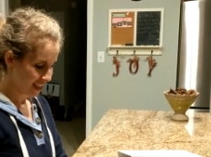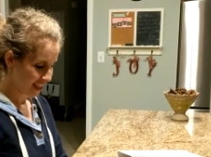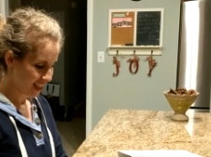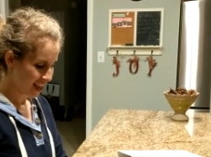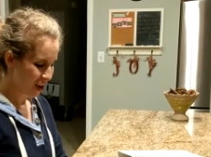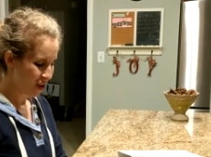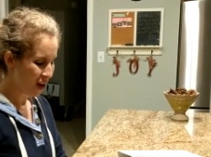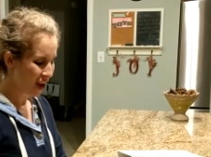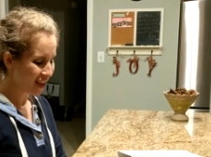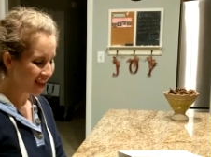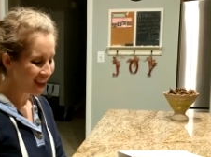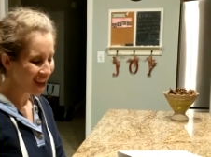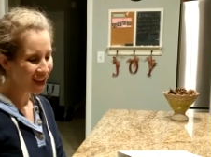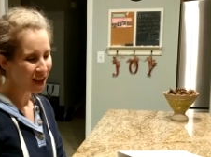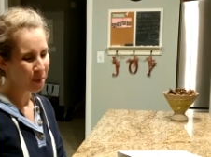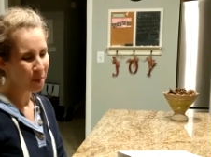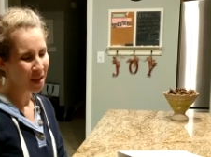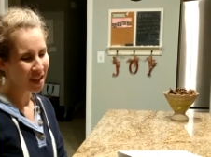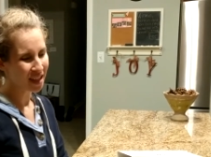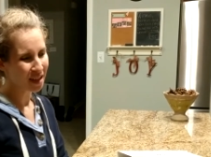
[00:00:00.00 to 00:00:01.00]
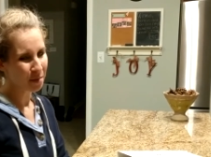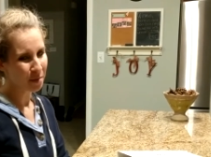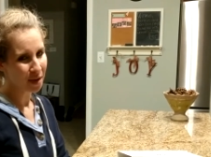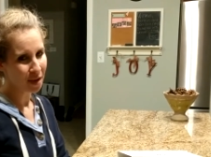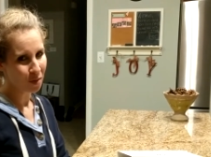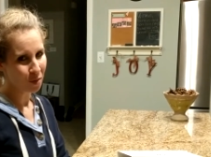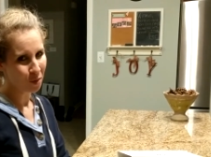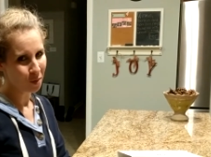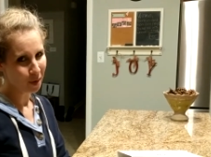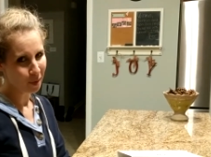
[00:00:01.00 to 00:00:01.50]
Now I think a piece of
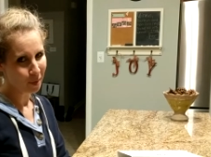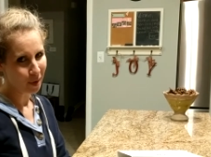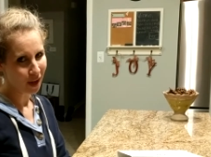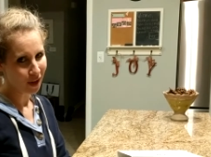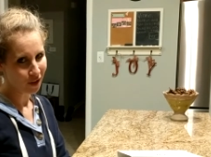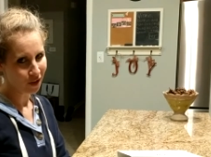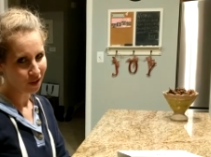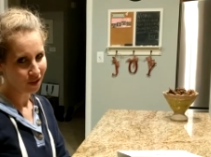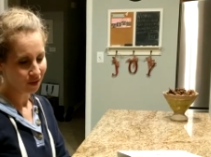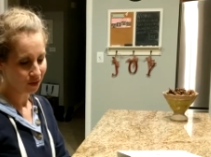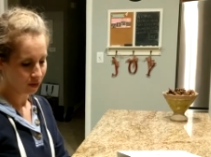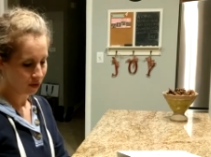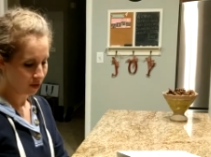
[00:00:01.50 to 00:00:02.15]
meat will be better,